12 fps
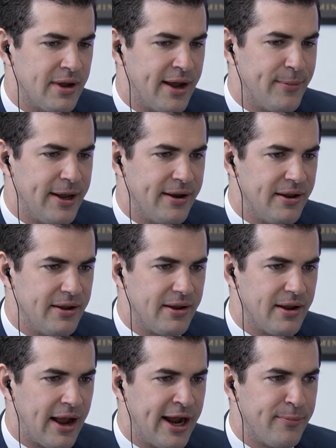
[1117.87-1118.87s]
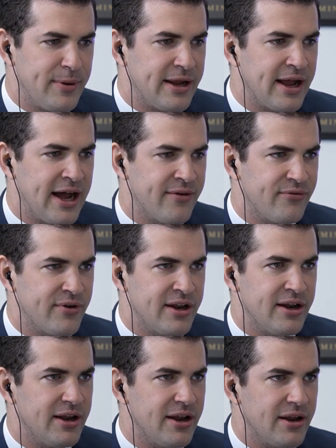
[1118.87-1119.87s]
I mean, I'd be
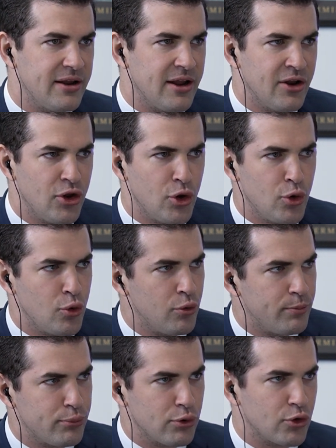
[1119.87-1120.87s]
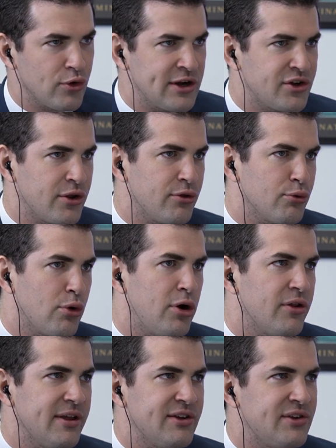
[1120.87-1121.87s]
confident in you progressing through
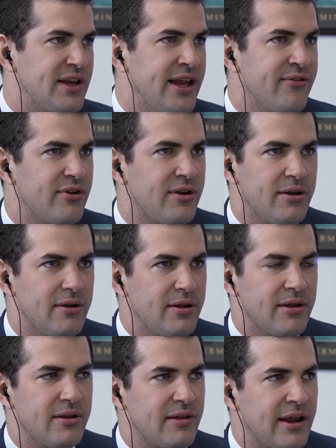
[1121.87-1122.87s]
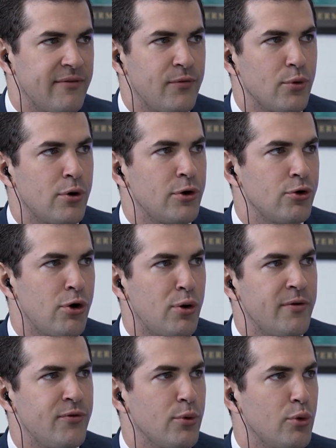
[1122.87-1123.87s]
all this, even like if you're on your
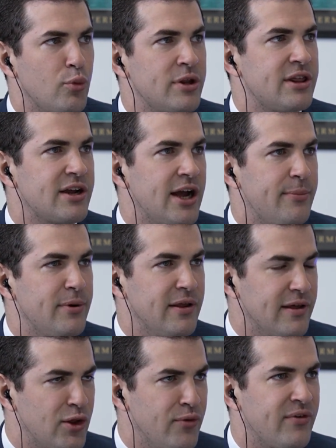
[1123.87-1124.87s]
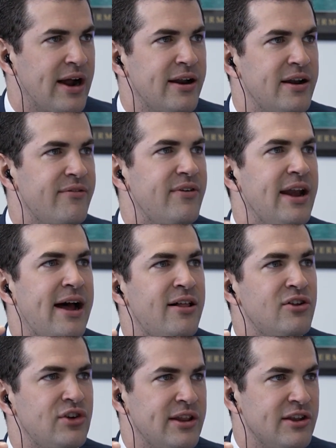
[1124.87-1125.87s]
own, if you're with the company, like you've got enough
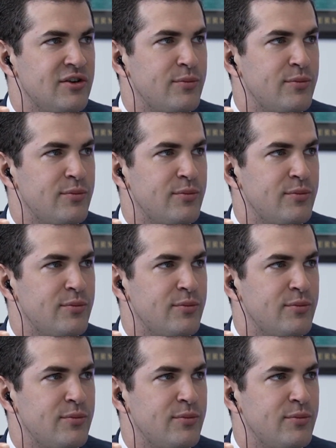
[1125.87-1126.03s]
knowledge at